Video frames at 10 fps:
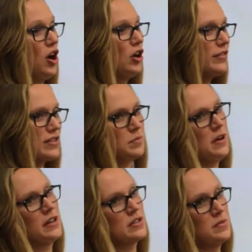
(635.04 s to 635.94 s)
all of these
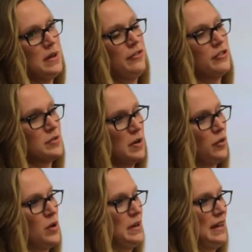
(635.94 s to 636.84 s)
products are meant for smart
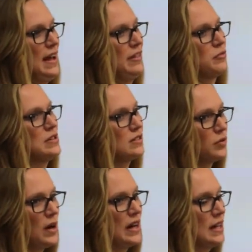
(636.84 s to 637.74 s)
women, and the reason
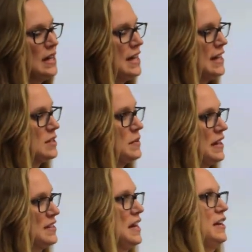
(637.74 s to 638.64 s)
why is
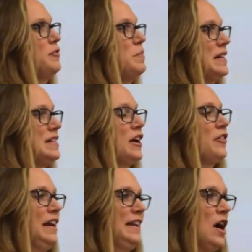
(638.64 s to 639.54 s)
because kind of big tech
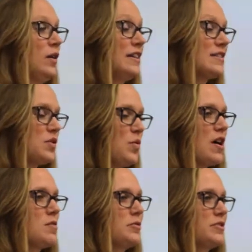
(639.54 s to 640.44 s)
right now, at least the
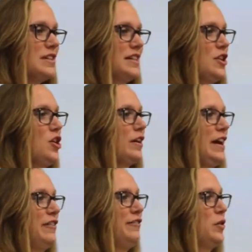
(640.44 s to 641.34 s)
wearables, it's all
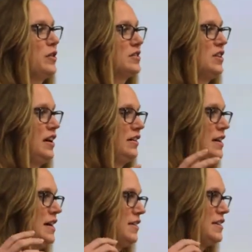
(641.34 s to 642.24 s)
kind of focused on
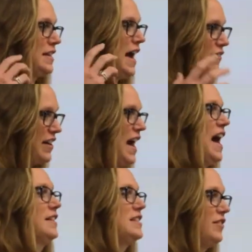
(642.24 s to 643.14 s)
this heavy
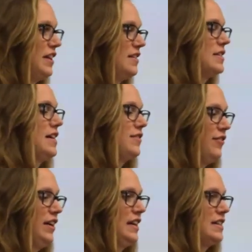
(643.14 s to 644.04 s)
activity, this heavy
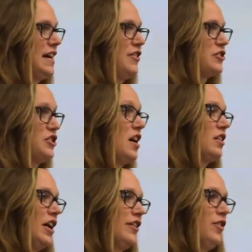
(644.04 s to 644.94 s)
fitness, and there's not a lot of